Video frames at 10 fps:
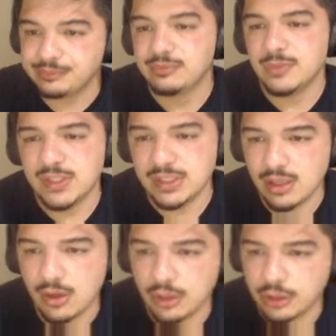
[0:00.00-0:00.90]
to
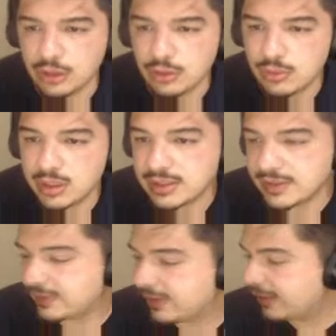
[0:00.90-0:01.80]
argue and
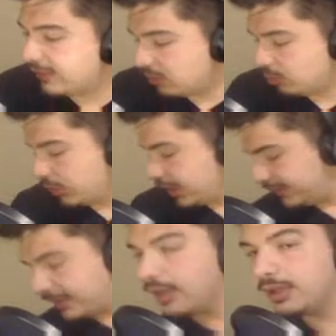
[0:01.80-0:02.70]
discuss and praise
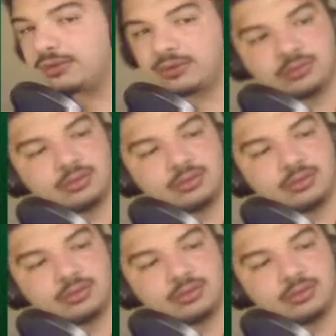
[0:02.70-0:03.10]
guys.